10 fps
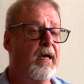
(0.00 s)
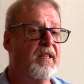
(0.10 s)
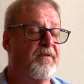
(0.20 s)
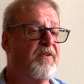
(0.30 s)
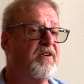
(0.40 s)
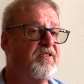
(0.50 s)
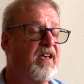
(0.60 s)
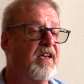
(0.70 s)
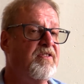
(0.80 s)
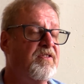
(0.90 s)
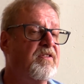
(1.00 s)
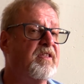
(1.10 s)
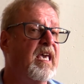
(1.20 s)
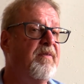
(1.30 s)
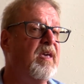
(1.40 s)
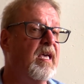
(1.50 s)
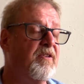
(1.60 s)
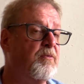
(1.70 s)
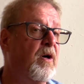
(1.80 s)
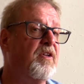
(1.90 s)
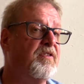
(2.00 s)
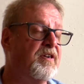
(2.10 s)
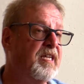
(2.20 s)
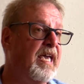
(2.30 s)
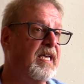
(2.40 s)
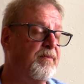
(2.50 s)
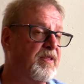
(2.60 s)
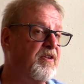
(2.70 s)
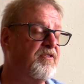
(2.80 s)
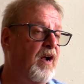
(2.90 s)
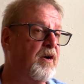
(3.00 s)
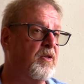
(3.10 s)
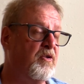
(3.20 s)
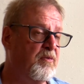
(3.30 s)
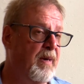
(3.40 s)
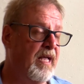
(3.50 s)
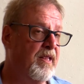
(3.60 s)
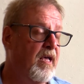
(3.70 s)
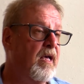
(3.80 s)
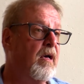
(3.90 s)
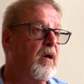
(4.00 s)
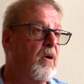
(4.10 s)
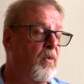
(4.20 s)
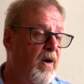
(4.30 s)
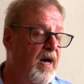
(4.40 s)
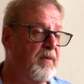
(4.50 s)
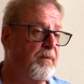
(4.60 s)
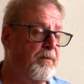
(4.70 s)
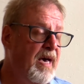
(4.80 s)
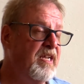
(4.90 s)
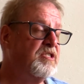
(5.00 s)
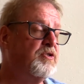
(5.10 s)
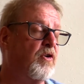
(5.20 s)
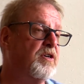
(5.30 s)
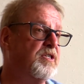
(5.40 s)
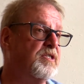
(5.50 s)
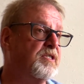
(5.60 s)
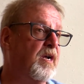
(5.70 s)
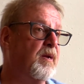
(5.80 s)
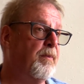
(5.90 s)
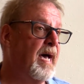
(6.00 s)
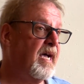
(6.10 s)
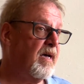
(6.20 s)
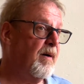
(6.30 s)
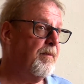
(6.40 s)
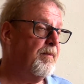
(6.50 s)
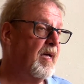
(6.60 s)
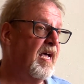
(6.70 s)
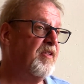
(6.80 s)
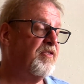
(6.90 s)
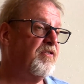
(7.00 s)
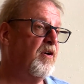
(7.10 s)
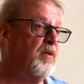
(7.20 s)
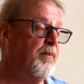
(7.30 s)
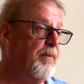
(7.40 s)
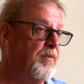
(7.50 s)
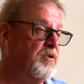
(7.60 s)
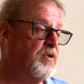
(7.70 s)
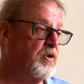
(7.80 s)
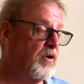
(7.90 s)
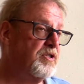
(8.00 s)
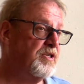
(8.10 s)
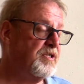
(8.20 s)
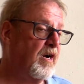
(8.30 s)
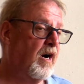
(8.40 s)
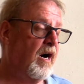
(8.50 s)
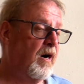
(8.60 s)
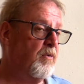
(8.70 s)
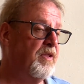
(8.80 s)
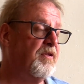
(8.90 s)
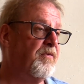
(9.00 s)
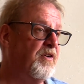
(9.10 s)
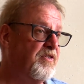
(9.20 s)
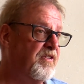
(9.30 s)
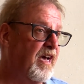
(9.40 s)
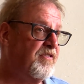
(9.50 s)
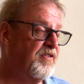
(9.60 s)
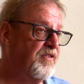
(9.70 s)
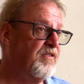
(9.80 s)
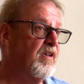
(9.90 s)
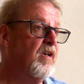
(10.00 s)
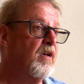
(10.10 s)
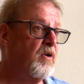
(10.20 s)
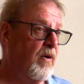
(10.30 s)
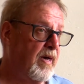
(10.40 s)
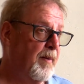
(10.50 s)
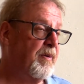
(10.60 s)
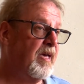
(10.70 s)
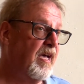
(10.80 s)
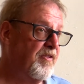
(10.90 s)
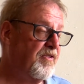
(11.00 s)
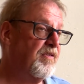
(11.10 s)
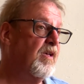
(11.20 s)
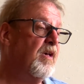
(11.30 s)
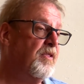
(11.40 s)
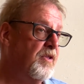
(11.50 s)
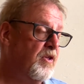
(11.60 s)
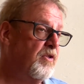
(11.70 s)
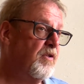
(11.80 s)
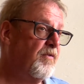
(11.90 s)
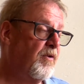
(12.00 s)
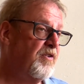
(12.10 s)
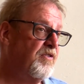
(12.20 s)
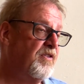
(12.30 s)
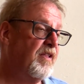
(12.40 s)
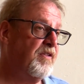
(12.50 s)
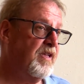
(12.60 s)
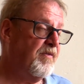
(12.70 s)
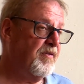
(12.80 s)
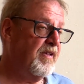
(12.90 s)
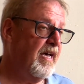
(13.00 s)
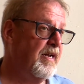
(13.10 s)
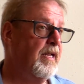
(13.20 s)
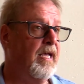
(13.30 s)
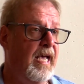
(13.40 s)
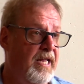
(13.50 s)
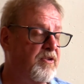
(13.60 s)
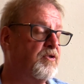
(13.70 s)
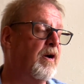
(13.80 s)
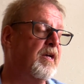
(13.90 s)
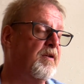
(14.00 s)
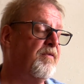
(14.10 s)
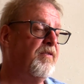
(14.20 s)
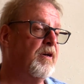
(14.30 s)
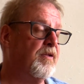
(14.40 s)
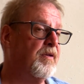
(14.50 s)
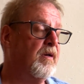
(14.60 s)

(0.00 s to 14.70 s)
The 1st Texas is giving as well as they're taking, but they're starting to lose men. Well, Benning's Georgians are their backup. And so the Georgians are with the 1st Texas going up against the Union forces at the Double Den and the Triangular Field.